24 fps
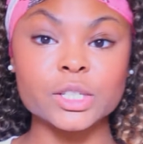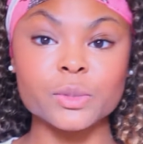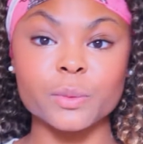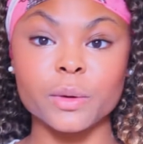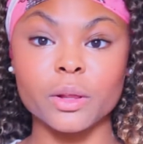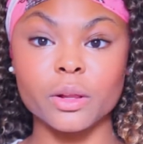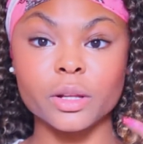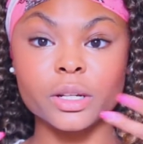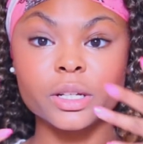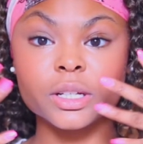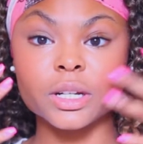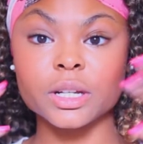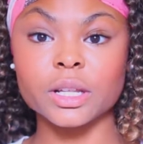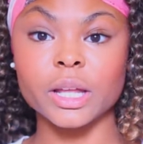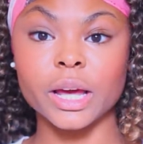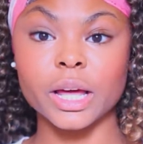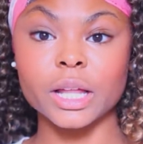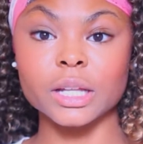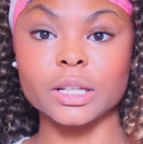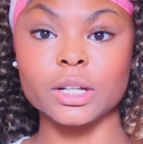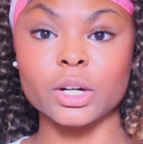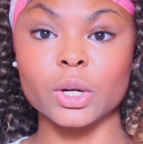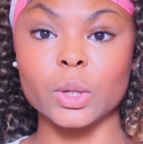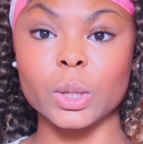We only did like a
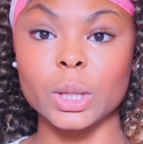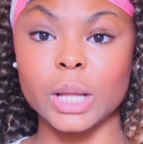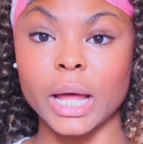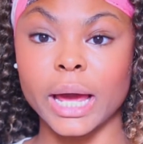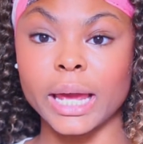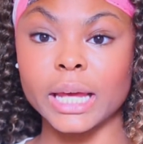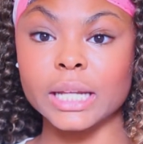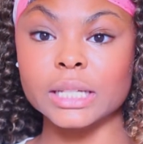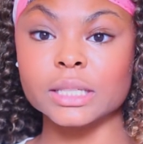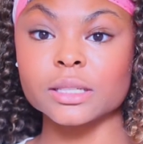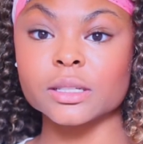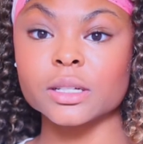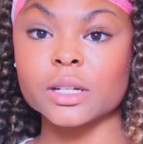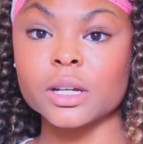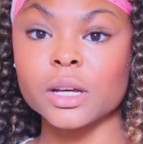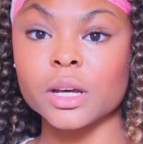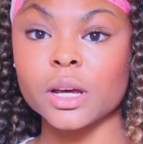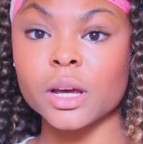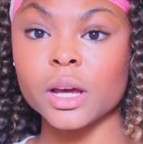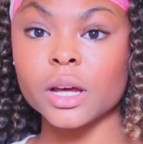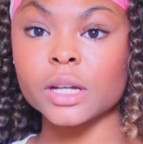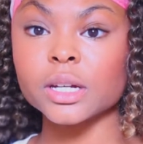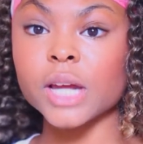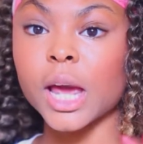little light
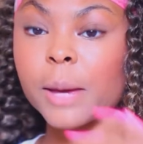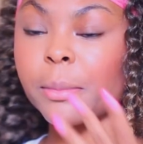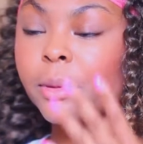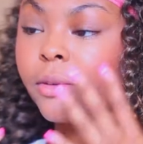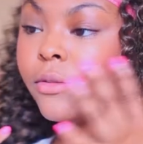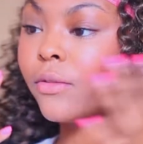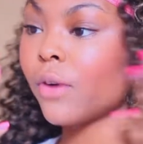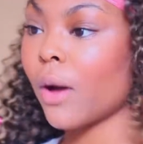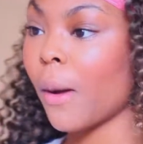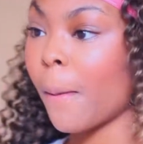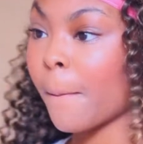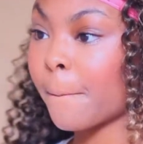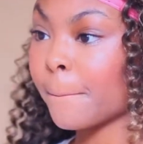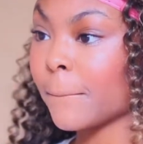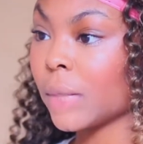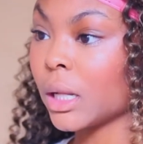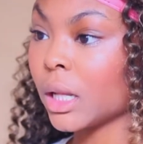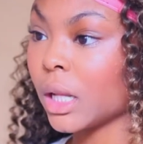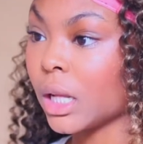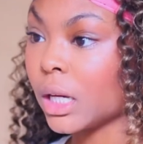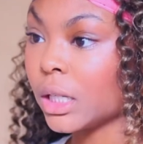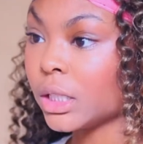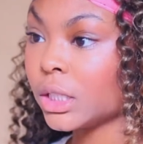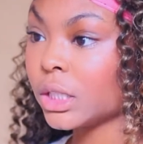type of
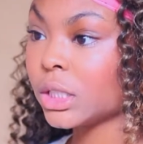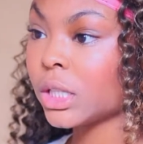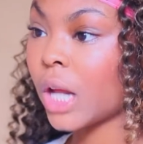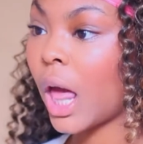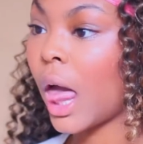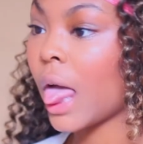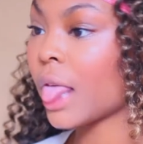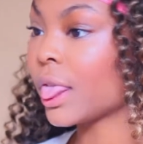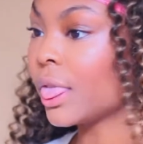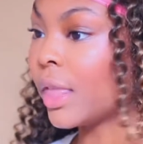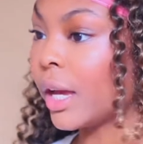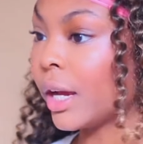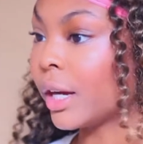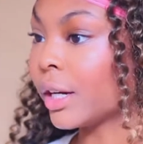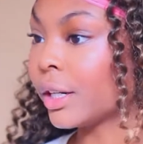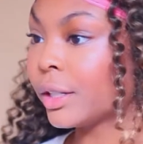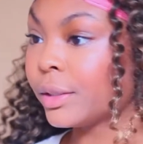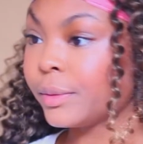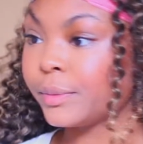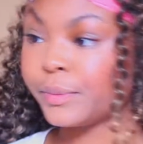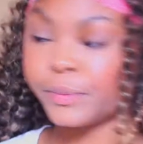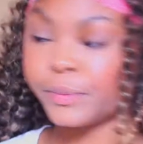blush there.